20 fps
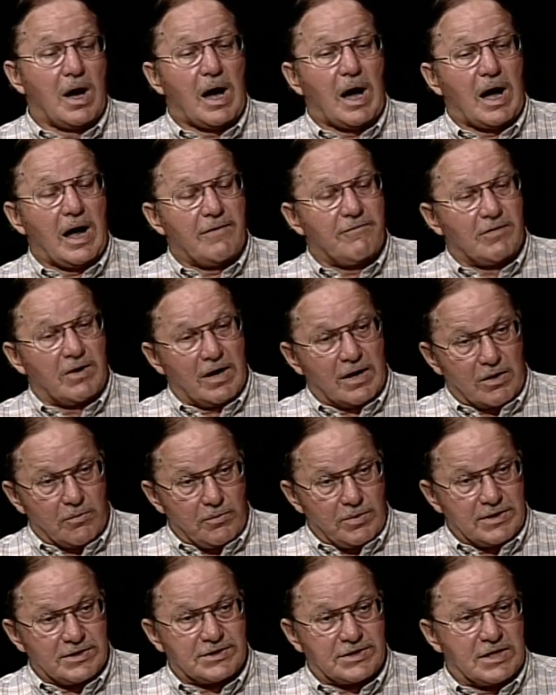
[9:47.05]
I've got to
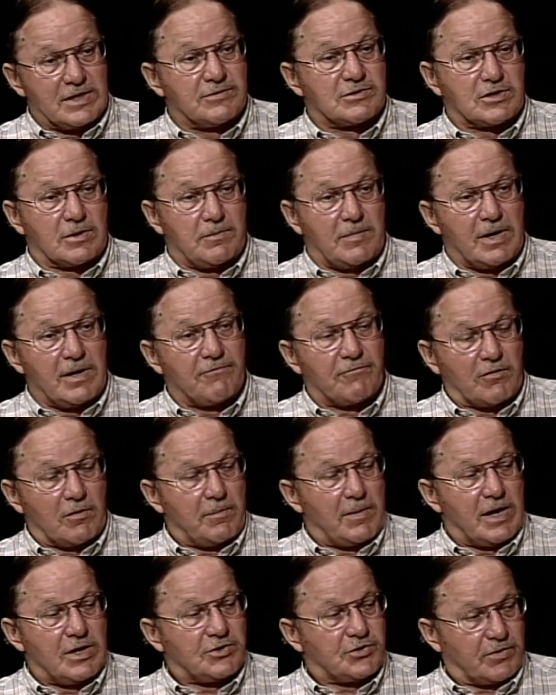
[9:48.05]
receive some
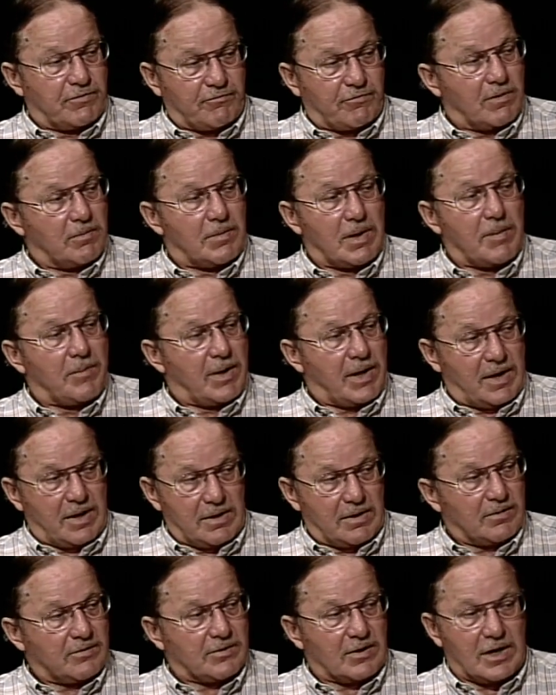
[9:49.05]
information from them ahead
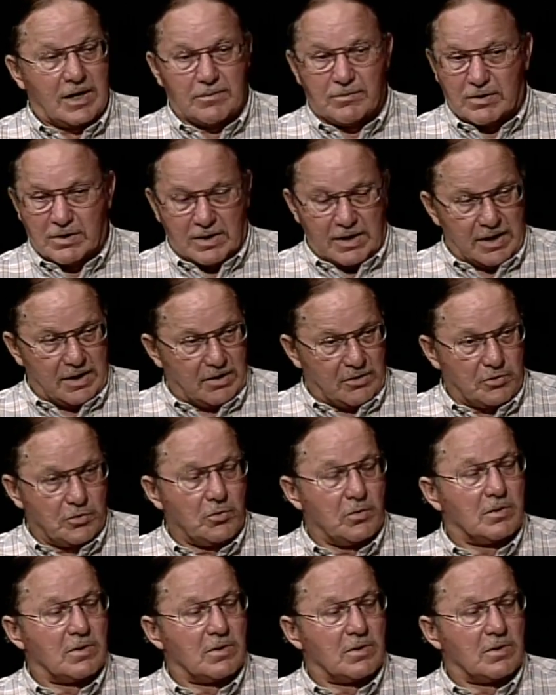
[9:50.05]
of time to kind of do a